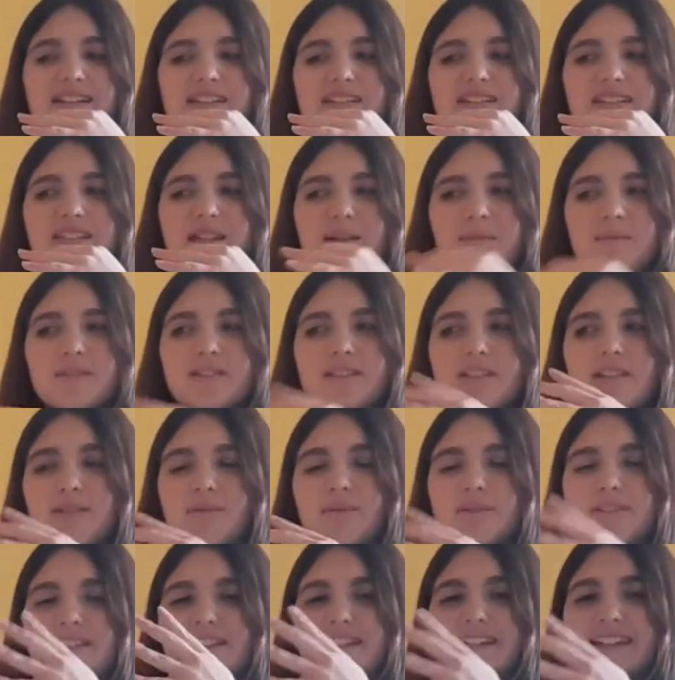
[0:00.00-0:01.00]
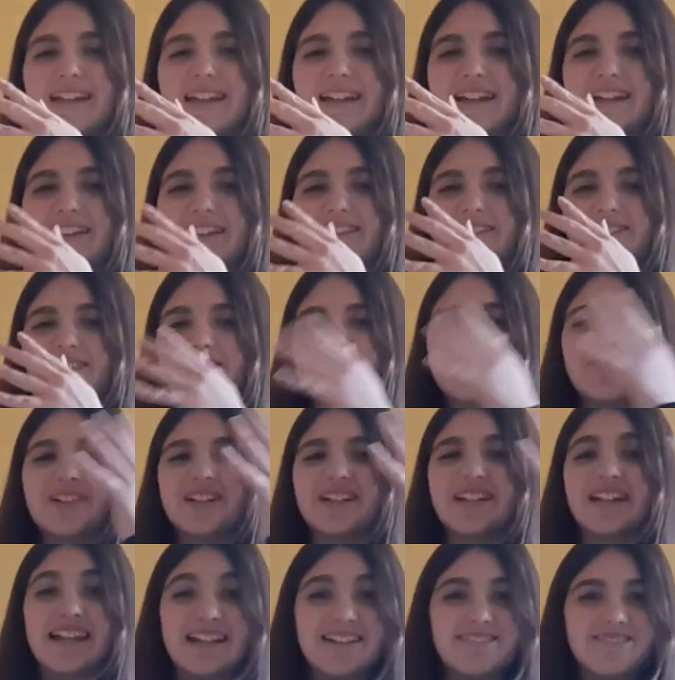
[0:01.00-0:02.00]
Somerset was a king in all but
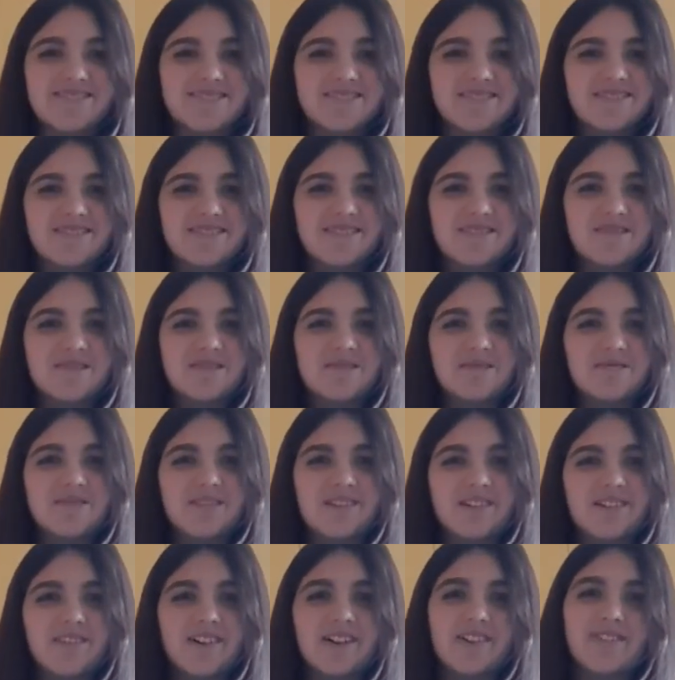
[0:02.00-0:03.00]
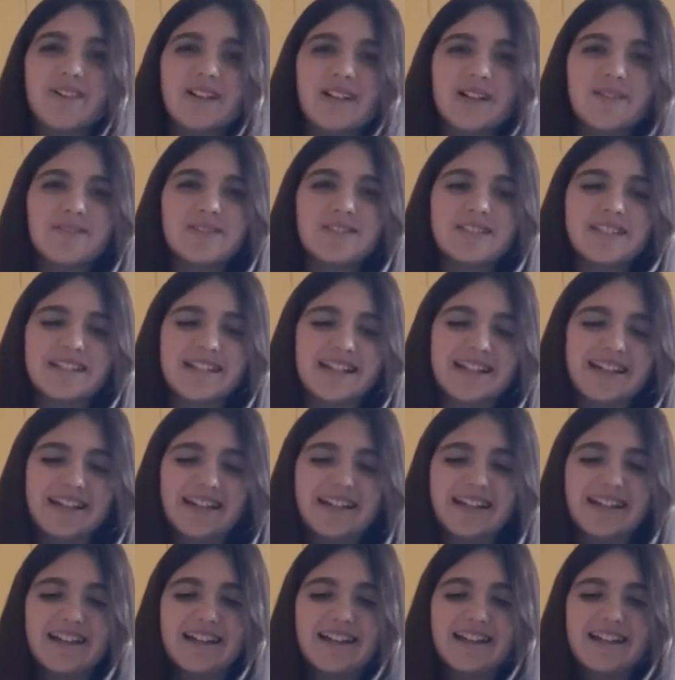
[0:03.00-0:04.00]
name? Well, Philip was a
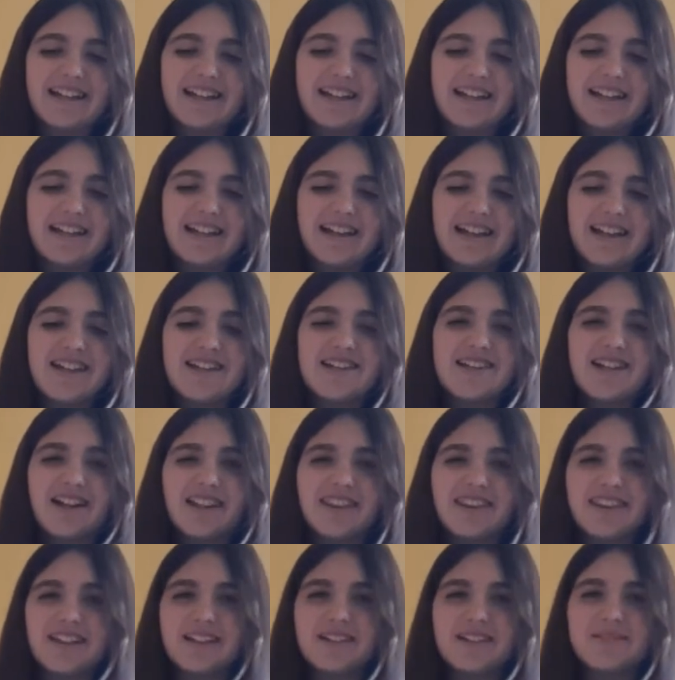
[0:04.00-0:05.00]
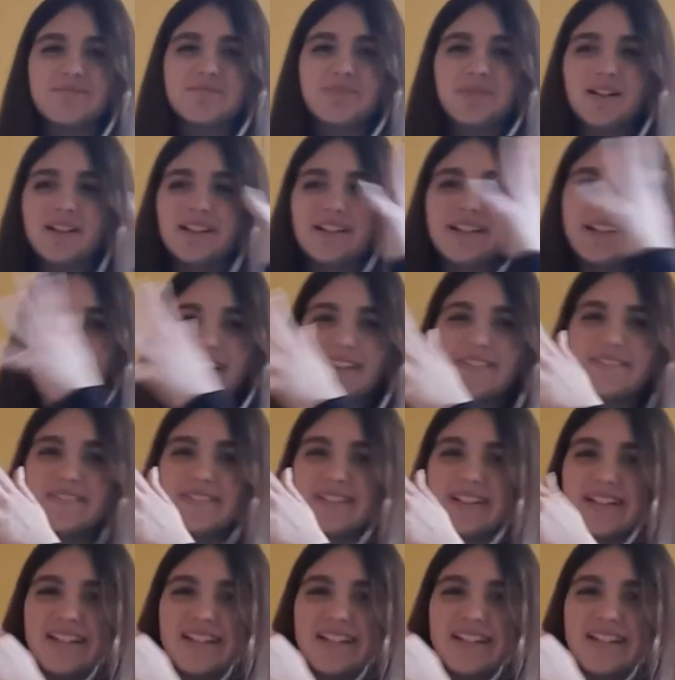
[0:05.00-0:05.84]
king in nothing but name.